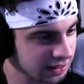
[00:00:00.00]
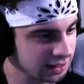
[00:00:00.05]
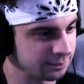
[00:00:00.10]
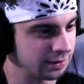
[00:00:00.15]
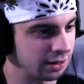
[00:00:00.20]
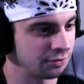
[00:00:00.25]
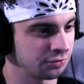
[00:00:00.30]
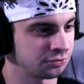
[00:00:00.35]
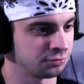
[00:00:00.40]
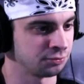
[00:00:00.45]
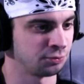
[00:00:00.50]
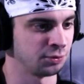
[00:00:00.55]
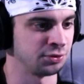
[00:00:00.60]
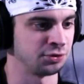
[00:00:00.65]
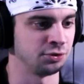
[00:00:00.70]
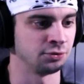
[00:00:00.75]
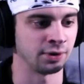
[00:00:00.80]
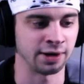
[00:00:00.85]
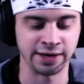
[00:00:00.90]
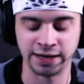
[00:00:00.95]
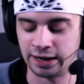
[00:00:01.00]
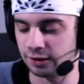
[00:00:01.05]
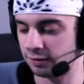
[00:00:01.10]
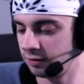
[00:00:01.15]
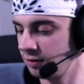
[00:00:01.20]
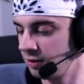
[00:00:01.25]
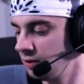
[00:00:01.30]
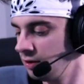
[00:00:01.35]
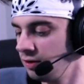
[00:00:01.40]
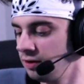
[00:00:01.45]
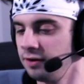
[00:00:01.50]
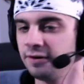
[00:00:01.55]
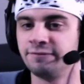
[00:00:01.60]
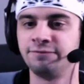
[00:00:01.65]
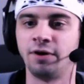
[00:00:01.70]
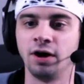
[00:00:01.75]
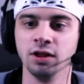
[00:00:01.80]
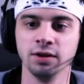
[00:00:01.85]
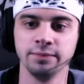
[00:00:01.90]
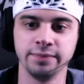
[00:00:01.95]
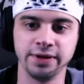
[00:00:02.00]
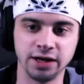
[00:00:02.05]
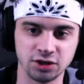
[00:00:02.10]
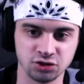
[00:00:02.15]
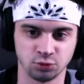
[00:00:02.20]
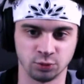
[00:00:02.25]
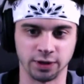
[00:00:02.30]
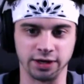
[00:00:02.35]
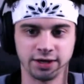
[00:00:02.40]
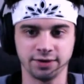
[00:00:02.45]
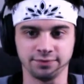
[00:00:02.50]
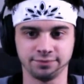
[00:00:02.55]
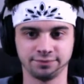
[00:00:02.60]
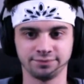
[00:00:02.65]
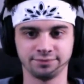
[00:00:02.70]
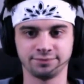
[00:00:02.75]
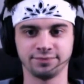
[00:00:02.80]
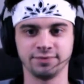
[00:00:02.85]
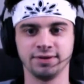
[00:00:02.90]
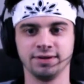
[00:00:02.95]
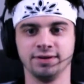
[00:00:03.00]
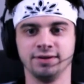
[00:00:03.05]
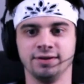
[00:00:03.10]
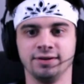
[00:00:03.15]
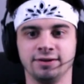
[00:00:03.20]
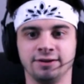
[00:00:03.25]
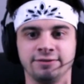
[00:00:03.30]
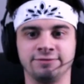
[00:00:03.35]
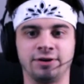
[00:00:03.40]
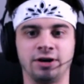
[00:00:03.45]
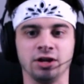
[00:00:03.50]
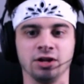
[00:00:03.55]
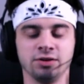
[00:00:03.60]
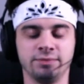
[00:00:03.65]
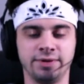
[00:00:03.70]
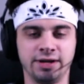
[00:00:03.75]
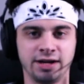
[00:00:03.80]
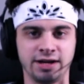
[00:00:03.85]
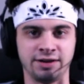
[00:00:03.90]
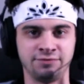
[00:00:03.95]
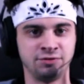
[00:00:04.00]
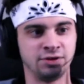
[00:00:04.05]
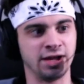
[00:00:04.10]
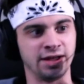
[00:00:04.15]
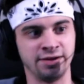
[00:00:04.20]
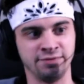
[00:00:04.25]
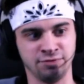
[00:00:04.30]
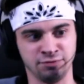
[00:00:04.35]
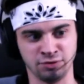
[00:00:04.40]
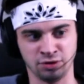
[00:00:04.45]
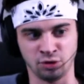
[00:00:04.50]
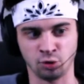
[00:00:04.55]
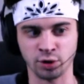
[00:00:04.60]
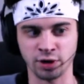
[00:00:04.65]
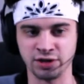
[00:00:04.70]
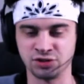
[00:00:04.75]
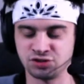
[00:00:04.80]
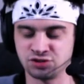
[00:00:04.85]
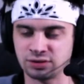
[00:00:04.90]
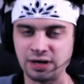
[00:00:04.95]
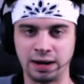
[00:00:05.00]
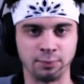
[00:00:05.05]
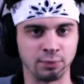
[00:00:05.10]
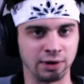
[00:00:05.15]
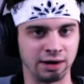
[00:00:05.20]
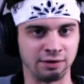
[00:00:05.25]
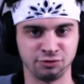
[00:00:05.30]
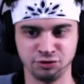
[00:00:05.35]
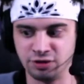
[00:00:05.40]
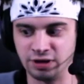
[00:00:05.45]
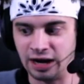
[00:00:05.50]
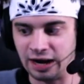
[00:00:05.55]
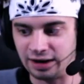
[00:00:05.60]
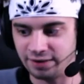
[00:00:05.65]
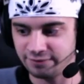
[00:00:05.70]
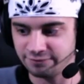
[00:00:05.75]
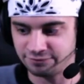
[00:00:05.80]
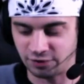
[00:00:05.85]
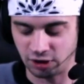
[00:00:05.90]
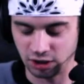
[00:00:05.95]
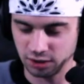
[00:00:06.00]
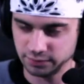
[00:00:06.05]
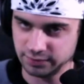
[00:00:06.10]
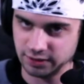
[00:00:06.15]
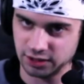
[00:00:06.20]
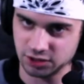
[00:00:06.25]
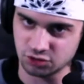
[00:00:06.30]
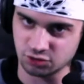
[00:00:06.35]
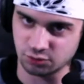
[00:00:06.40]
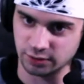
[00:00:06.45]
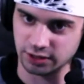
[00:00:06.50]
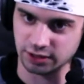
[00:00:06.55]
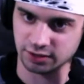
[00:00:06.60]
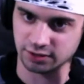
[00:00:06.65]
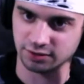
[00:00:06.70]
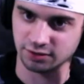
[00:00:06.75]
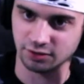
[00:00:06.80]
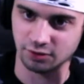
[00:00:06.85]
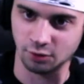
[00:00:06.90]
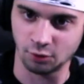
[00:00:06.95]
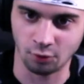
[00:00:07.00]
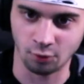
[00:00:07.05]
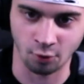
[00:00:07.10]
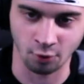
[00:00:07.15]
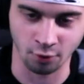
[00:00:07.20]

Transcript: bet with you right now. Follow me on Twitter. Follow me or Instagram, whatever you got. Follow me on Twitter or